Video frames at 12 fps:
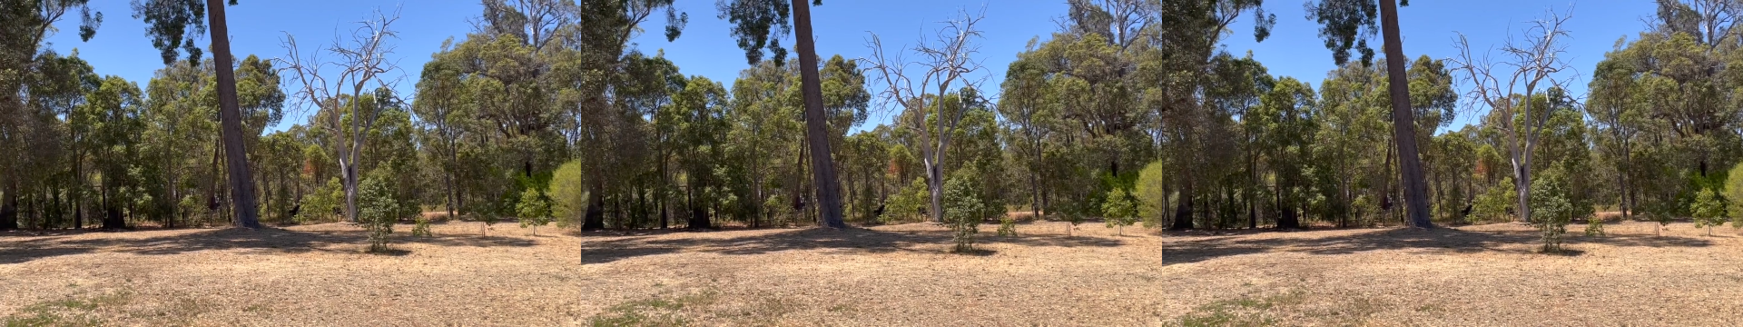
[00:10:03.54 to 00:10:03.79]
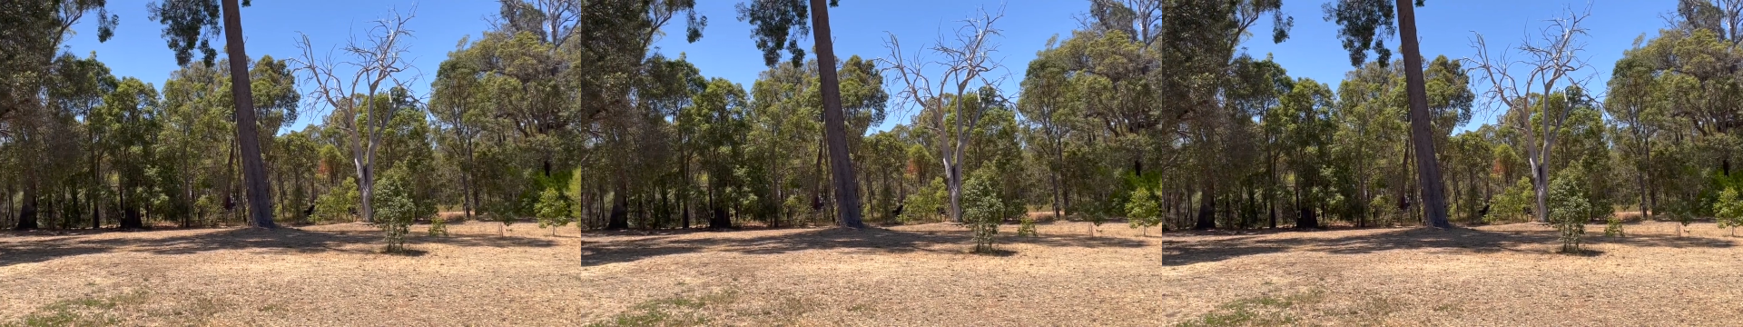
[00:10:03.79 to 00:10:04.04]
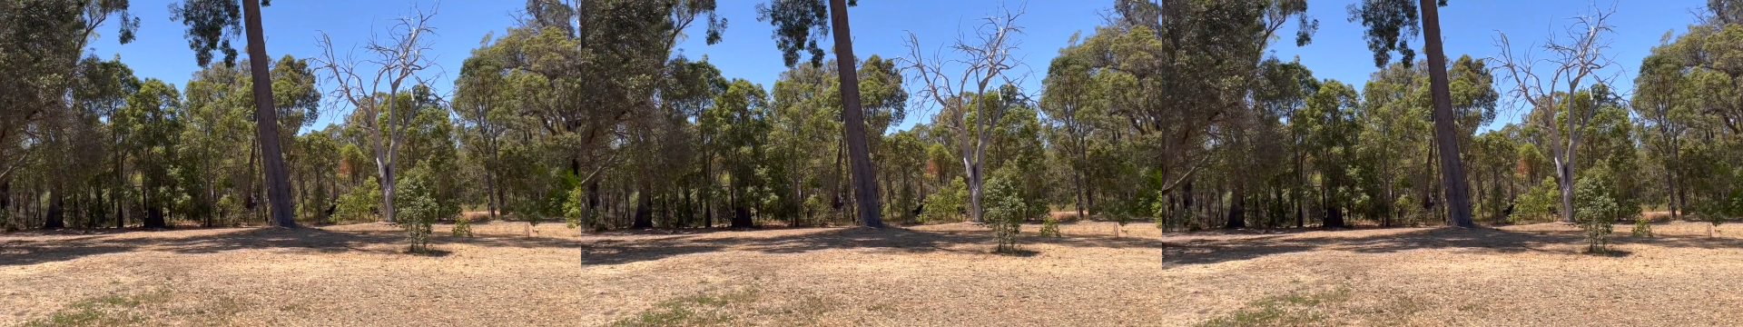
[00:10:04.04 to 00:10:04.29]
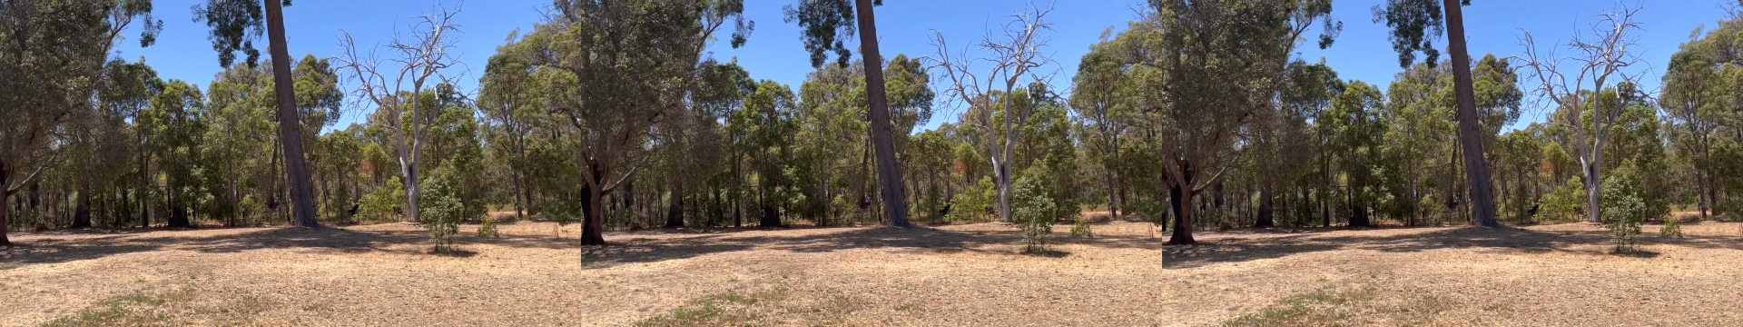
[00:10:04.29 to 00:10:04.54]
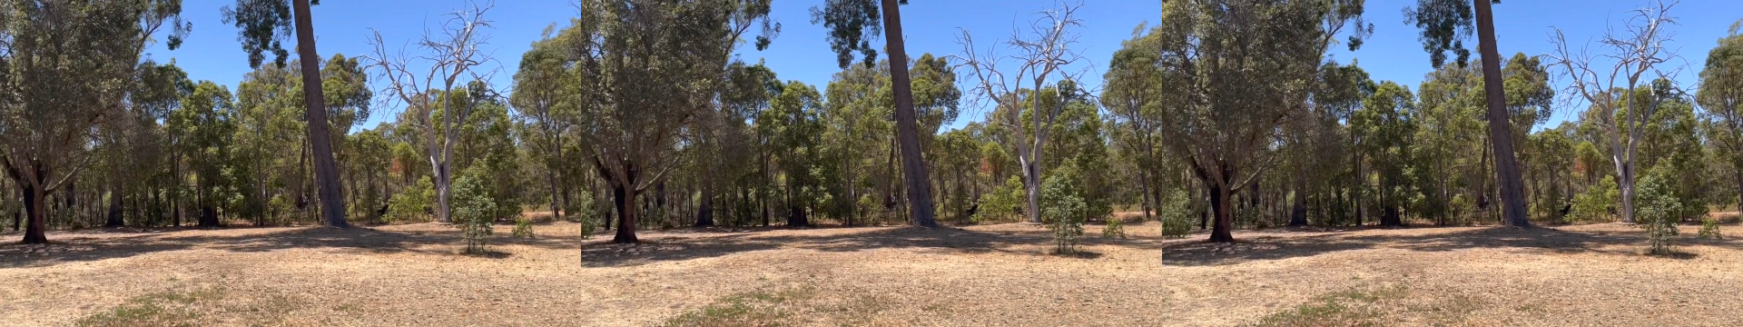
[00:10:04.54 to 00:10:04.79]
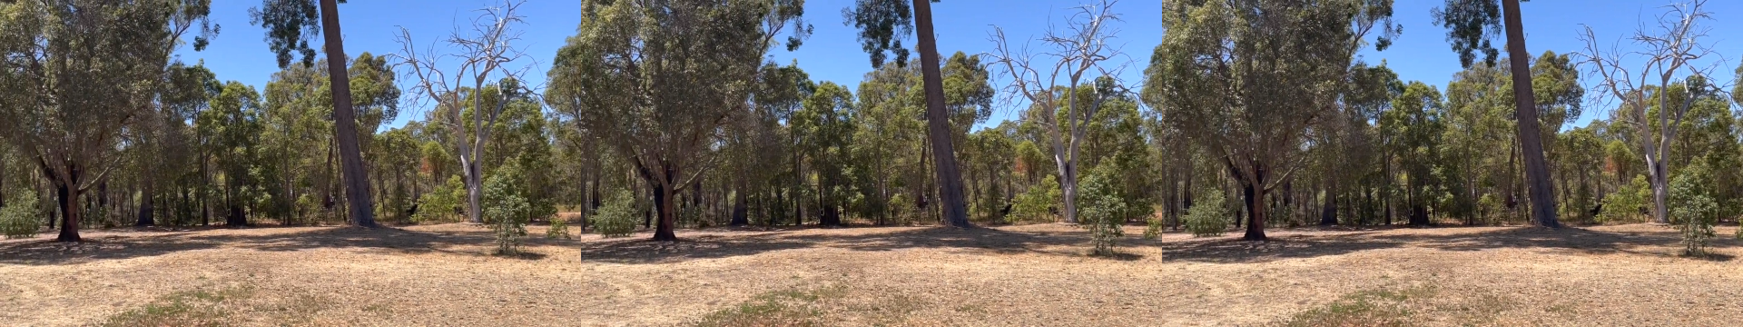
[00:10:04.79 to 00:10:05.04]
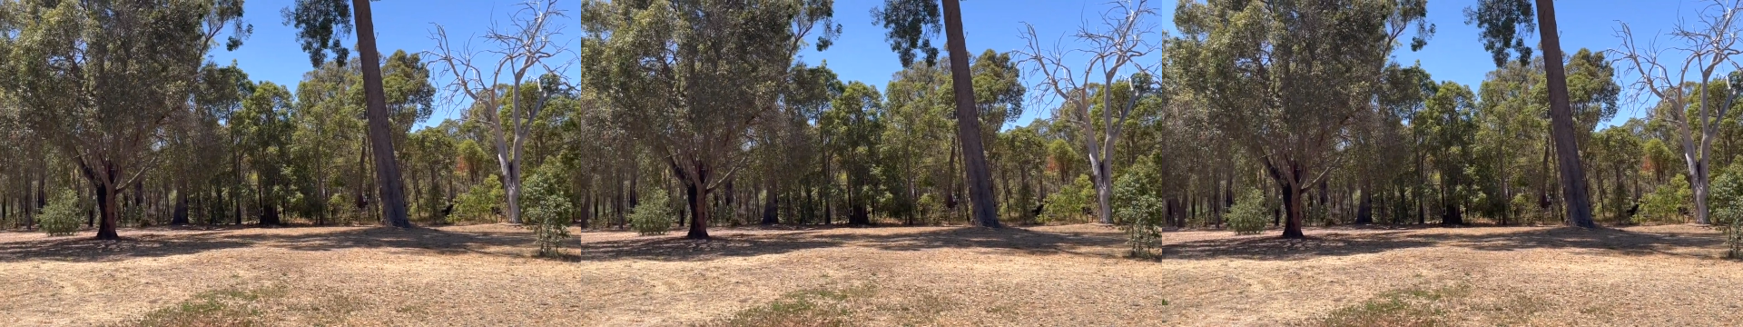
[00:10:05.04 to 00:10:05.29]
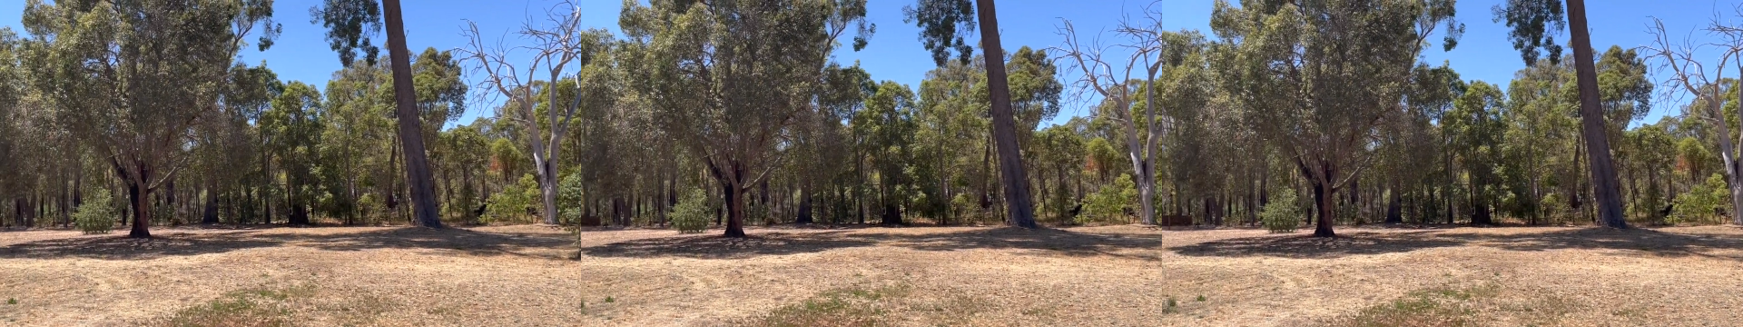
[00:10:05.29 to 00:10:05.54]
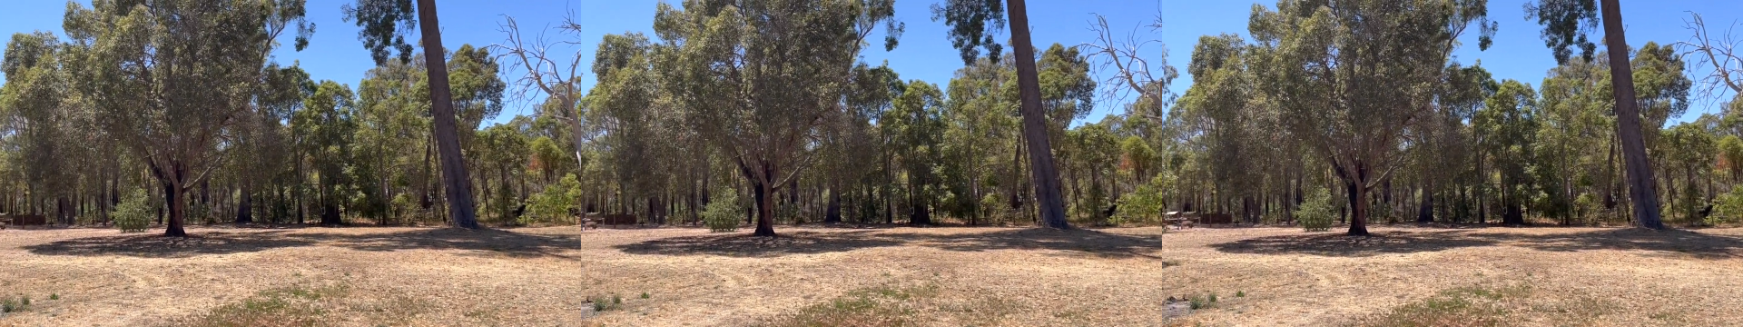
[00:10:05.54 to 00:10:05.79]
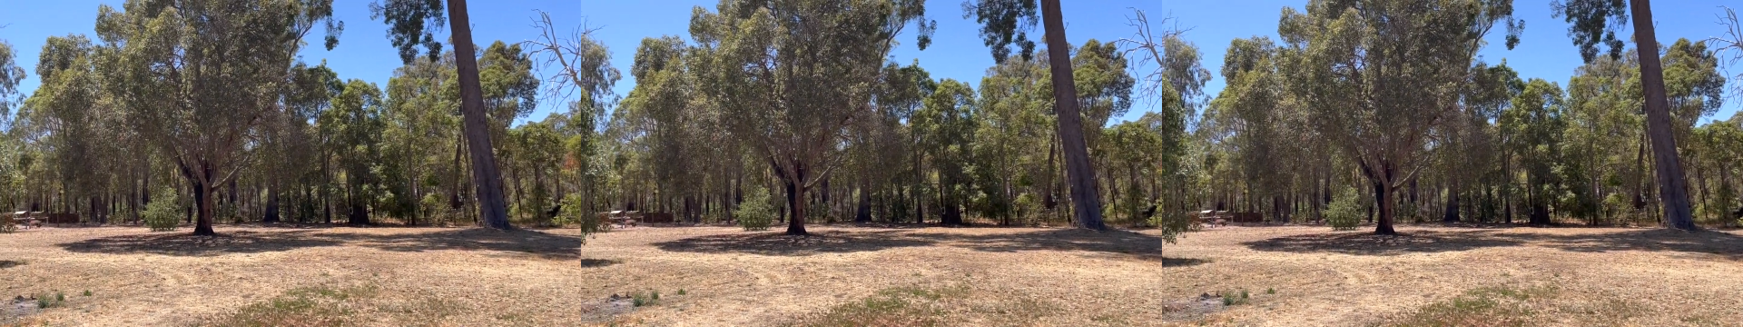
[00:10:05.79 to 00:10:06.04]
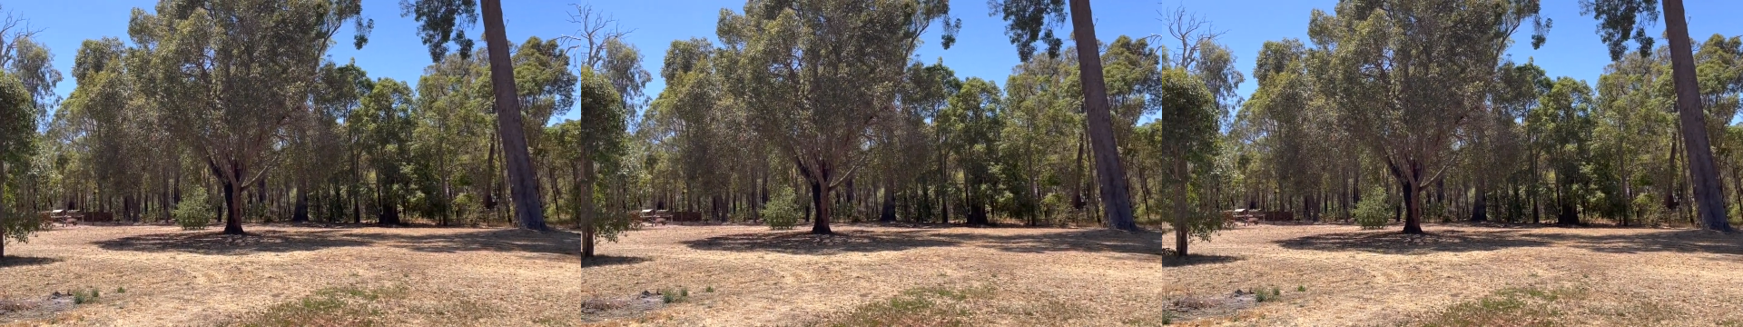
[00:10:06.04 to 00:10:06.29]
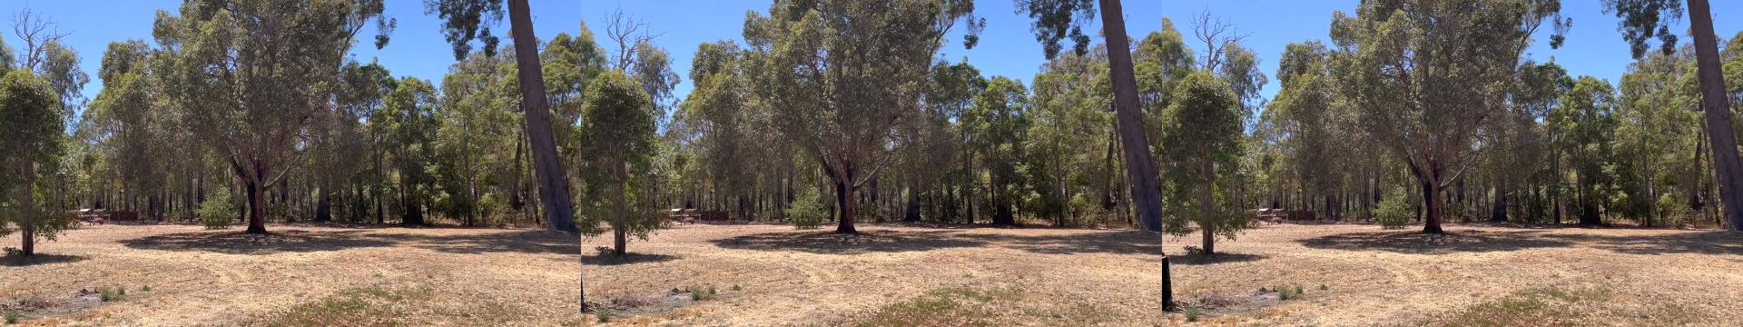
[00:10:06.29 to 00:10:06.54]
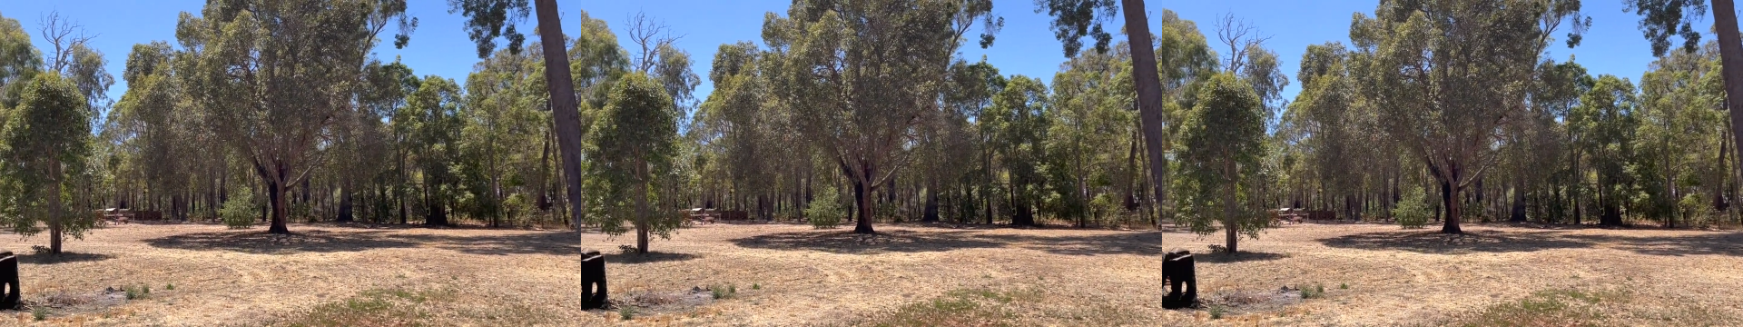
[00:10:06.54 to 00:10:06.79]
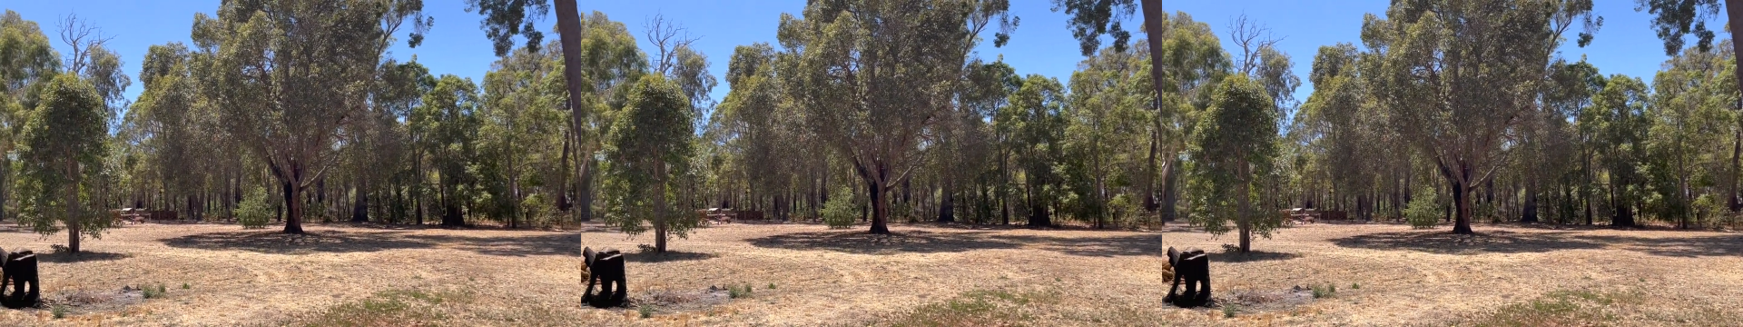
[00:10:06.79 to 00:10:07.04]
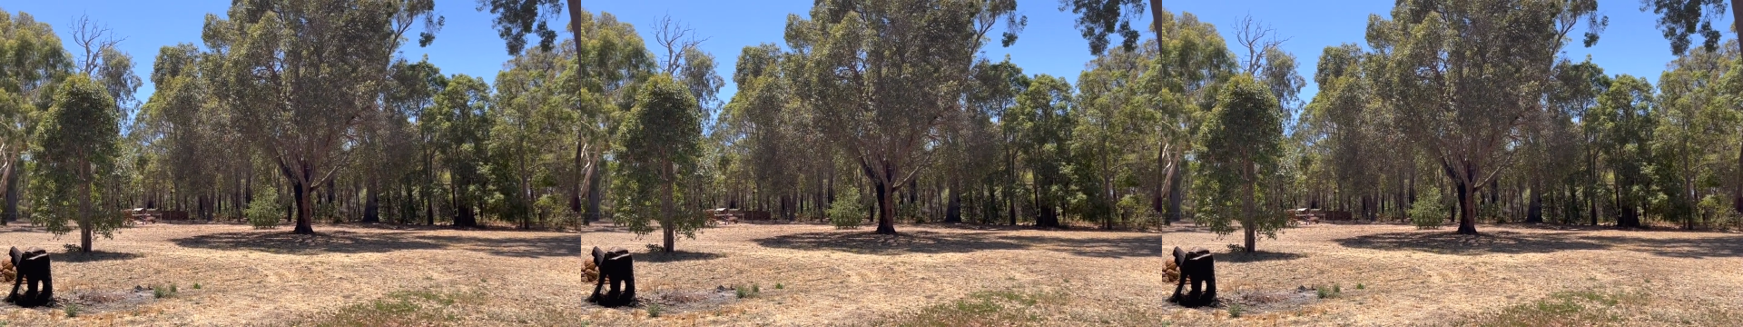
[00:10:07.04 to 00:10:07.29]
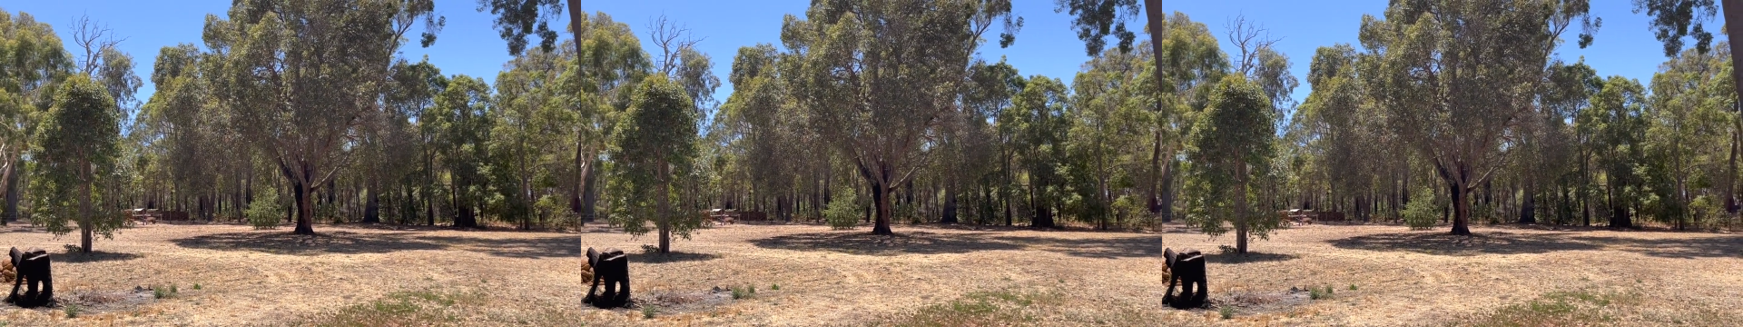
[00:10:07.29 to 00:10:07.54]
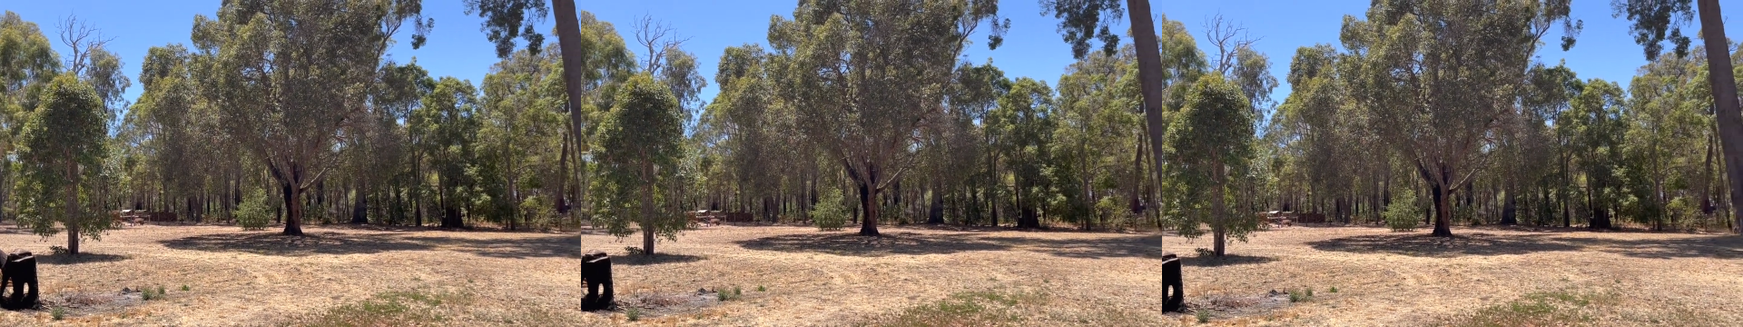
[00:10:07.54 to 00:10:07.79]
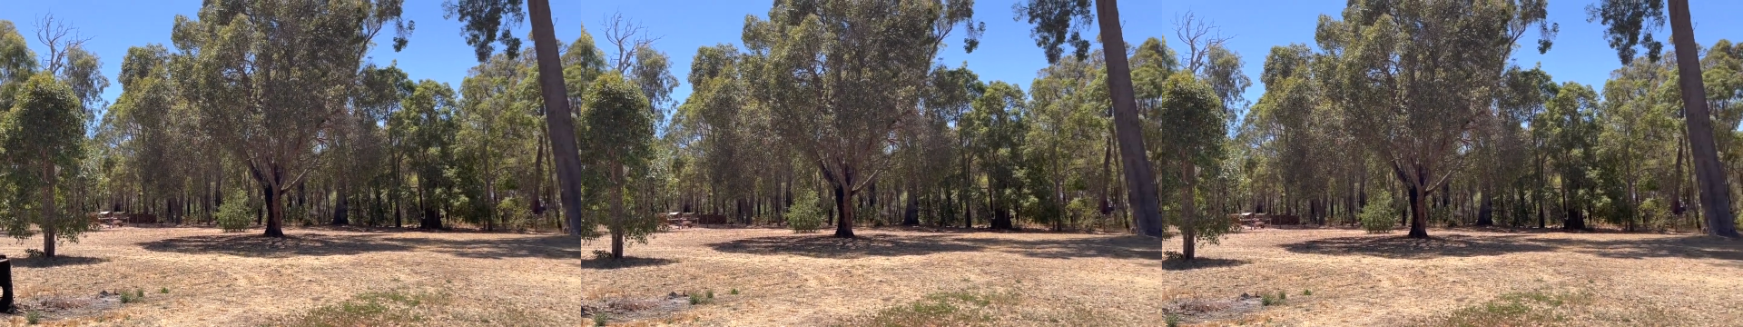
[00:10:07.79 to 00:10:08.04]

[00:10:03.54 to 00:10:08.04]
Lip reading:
No face is visible, so there are no lips to read.